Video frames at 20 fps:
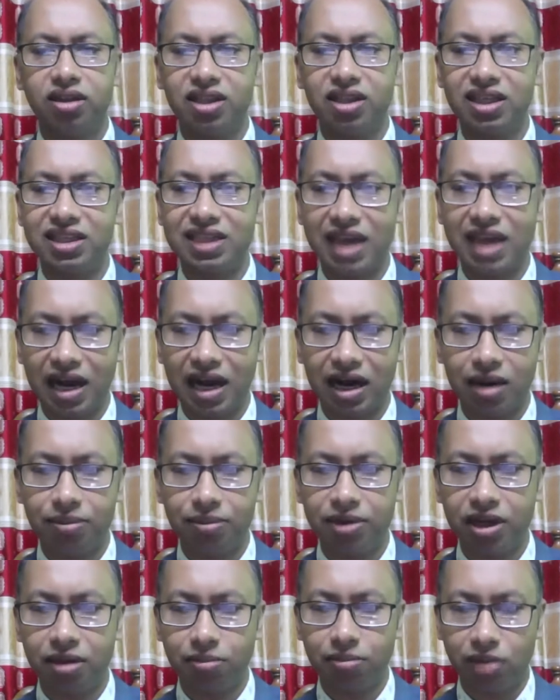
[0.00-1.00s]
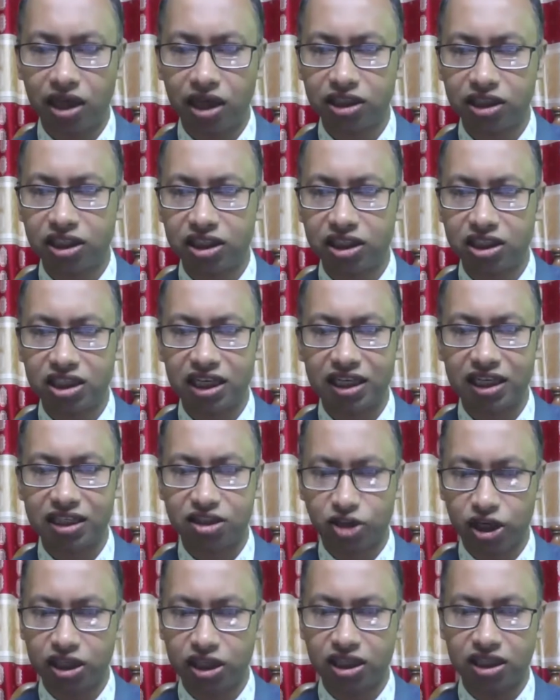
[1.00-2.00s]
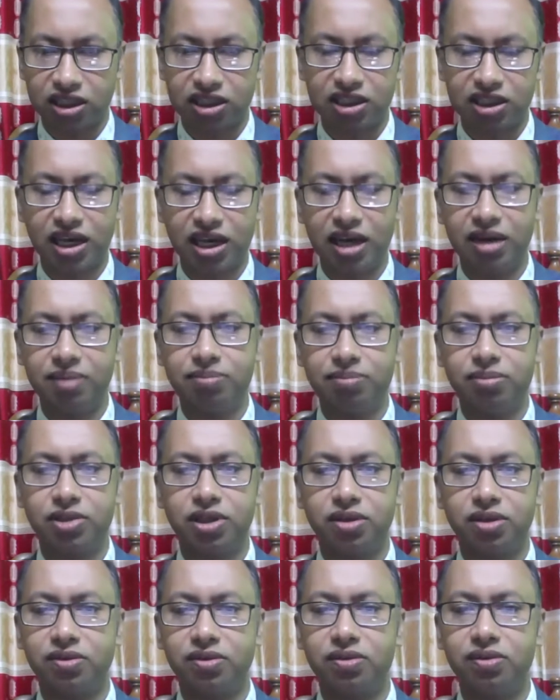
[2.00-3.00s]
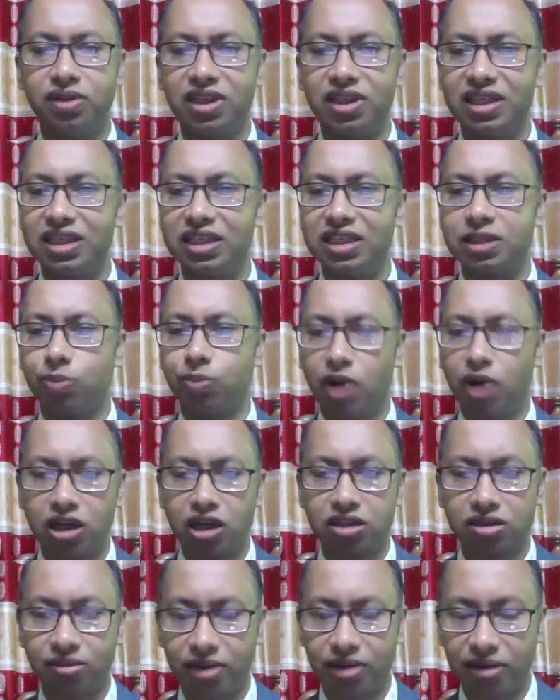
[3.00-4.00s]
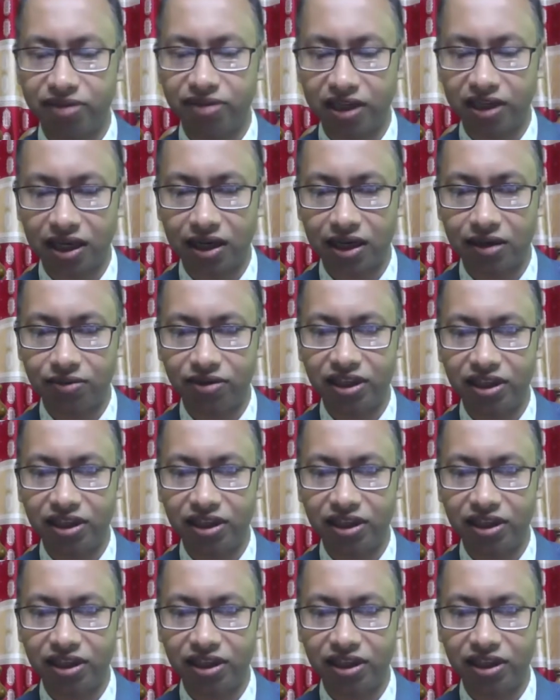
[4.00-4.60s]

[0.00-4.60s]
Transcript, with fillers: These Arabian merchants and traders came to these parts of Africa